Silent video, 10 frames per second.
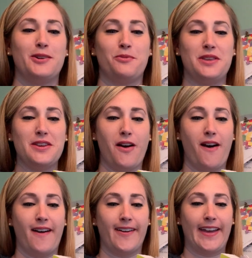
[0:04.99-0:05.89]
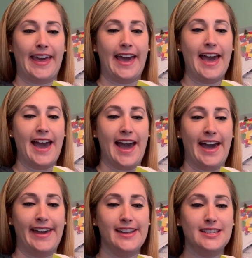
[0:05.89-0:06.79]
We are
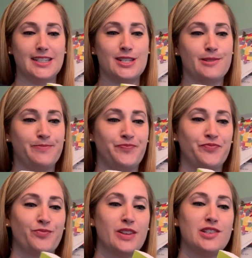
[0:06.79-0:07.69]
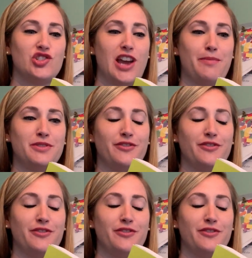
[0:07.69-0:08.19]
at Chapter